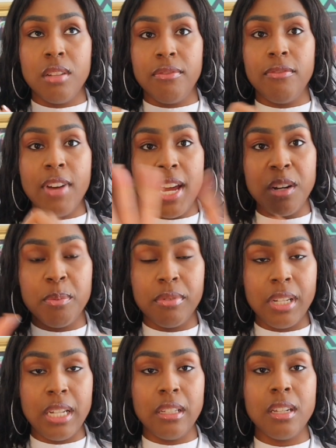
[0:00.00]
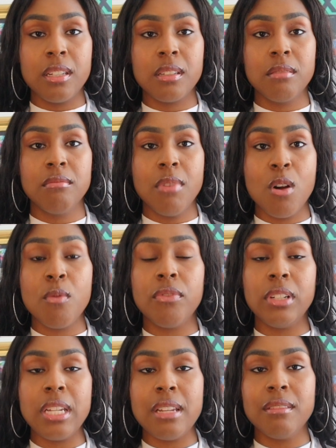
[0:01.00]
Find a playlist,
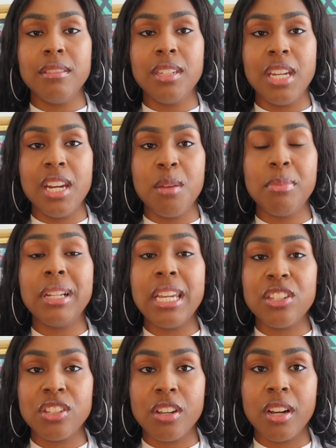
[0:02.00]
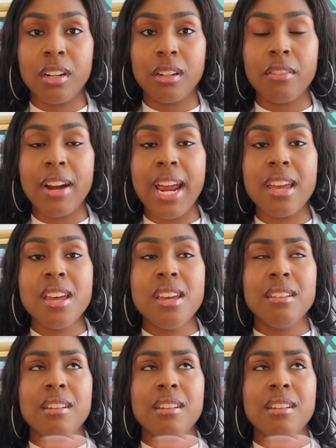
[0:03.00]
hopefully, to get it placed on. All right.